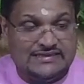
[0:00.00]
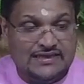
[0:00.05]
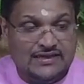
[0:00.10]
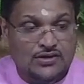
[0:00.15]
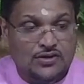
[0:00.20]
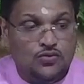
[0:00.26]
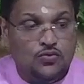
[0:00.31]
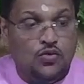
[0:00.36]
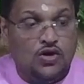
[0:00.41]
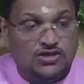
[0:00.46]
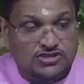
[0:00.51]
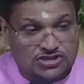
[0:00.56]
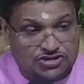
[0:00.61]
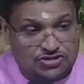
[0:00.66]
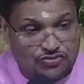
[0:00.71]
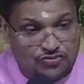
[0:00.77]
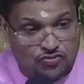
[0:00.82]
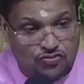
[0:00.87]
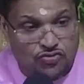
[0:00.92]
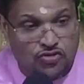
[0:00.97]
wants to
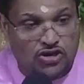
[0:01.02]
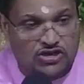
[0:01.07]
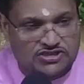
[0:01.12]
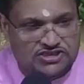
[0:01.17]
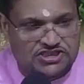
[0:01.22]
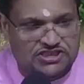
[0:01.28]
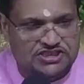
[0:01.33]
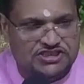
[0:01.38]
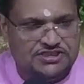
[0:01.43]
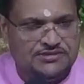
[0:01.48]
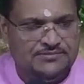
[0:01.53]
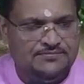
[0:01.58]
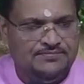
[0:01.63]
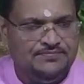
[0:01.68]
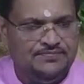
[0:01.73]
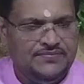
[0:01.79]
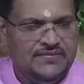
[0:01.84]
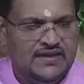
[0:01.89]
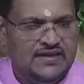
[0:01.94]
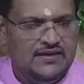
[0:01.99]
rush
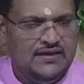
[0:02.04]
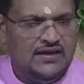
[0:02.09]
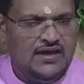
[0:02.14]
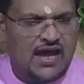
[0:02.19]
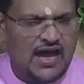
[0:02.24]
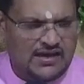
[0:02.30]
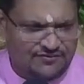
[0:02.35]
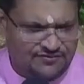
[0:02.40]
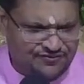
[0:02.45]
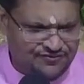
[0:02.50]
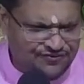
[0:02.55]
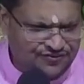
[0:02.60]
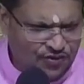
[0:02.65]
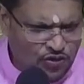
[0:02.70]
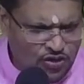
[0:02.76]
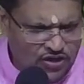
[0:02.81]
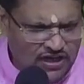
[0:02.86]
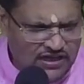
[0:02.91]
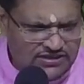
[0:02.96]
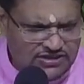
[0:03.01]
and
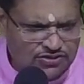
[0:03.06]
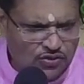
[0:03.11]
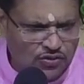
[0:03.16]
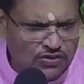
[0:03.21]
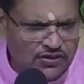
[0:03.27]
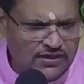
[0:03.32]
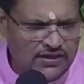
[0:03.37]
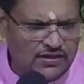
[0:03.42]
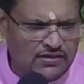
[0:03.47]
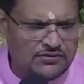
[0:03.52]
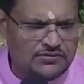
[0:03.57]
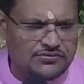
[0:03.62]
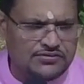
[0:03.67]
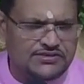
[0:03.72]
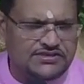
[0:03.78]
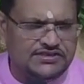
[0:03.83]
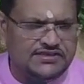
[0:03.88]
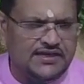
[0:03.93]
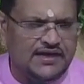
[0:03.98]
focus only on Krishna.